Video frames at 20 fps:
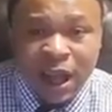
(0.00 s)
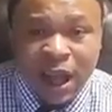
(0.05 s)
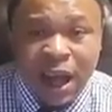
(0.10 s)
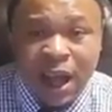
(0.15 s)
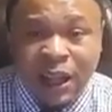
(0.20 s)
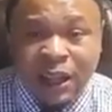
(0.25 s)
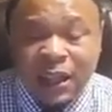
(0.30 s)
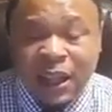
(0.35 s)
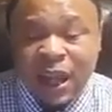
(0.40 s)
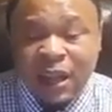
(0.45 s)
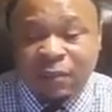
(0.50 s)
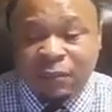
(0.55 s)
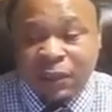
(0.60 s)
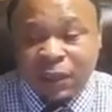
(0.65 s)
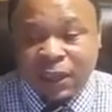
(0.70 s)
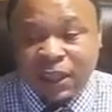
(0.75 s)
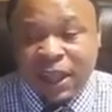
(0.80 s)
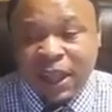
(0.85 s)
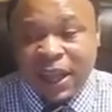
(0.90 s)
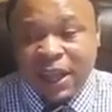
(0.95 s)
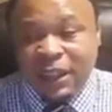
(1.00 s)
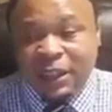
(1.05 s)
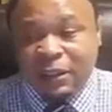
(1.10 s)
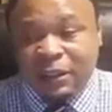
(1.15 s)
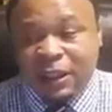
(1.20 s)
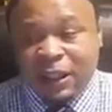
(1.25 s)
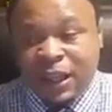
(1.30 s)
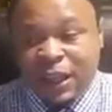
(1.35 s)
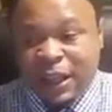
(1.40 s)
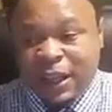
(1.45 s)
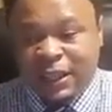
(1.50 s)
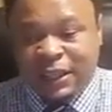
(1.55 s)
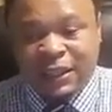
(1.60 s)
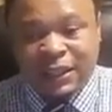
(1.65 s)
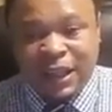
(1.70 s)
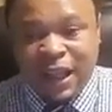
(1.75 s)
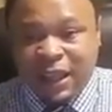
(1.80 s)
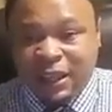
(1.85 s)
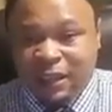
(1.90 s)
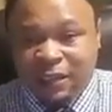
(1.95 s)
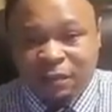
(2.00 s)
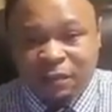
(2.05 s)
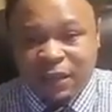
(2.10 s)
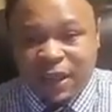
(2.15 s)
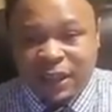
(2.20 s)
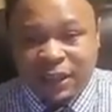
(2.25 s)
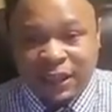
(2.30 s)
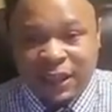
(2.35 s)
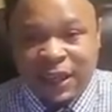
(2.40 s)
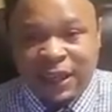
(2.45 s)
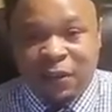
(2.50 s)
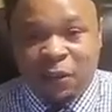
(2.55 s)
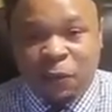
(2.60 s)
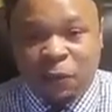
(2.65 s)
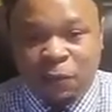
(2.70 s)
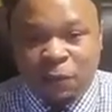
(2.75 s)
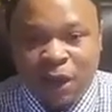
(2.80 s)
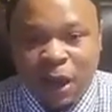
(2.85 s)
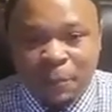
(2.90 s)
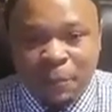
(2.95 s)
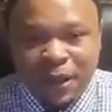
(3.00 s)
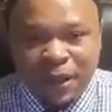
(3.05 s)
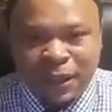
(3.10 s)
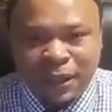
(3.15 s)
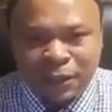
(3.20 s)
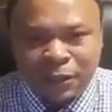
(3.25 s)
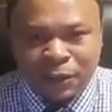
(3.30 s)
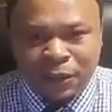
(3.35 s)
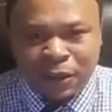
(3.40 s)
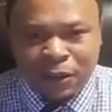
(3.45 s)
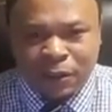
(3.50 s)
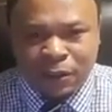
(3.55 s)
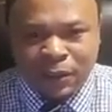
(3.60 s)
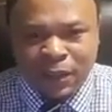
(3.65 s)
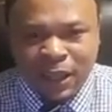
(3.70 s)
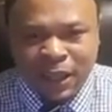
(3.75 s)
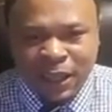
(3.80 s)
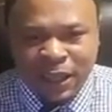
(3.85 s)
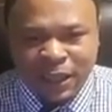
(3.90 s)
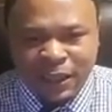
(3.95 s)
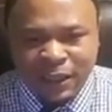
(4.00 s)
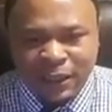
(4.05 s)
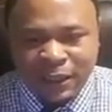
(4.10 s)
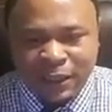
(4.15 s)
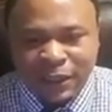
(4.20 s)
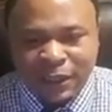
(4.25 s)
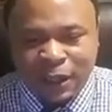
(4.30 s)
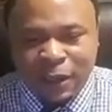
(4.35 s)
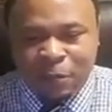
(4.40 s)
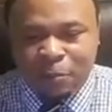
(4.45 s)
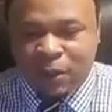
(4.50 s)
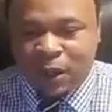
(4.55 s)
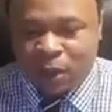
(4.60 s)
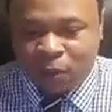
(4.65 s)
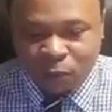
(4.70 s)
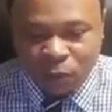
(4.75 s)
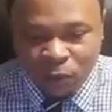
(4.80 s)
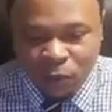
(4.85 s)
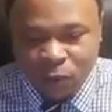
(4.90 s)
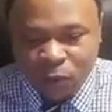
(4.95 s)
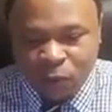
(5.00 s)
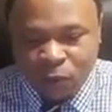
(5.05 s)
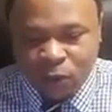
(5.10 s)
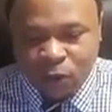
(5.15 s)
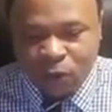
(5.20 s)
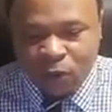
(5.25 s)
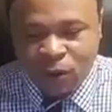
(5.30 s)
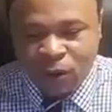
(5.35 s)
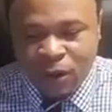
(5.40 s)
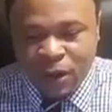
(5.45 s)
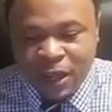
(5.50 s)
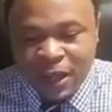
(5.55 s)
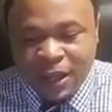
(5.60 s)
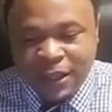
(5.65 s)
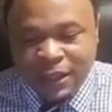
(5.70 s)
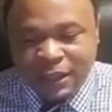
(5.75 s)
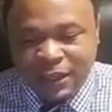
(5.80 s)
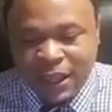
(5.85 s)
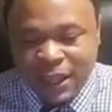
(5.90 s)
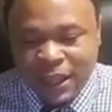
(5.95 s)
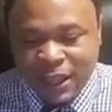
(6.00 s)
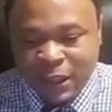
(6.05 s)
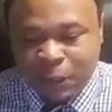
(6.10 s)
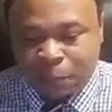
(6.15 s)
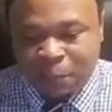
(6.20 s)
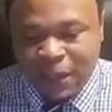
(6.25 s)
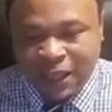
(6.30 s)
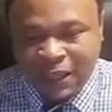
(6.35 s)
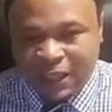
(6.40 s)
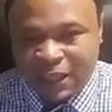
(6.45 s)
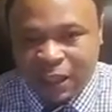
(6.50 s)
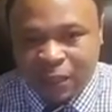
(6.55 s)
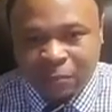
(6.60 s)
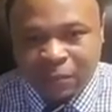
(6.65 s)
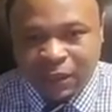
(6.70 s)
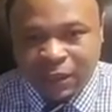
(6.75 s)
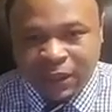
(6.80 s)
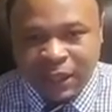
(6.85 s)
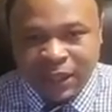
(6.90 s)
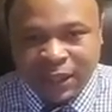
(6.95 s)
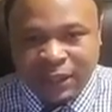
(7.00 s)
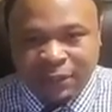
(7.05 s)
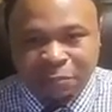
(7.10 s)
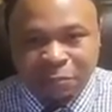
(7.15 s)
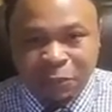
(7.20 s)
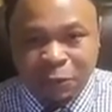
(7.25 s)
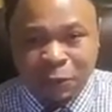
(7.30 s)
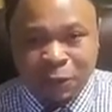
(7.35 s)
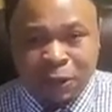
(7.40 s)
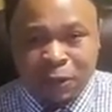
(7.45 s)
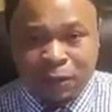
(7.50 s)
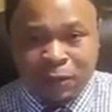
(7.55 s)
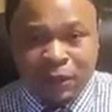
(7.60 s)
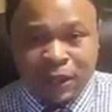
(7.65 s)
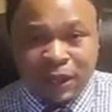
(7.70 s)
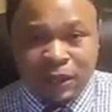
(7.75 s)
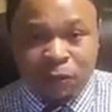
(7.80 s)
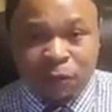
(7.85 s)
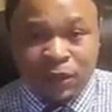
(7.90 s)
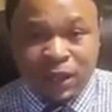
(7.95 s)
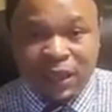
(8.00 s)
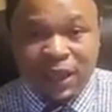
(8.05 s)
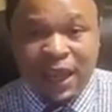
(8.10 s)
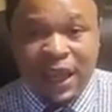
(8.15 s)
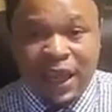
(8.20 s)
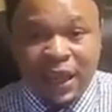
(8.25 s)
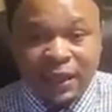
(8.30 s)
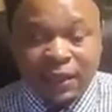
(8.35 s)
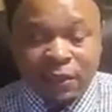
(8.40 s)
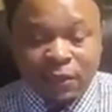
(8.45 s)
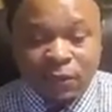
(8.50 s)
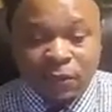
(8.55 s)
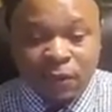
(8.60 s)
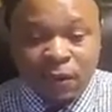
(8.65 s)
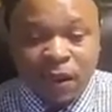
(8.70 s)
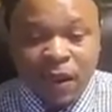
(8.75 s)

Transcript: A lot of the clients, it's not the fact that they don't, that they're being rude or they expect something that, that we can't do.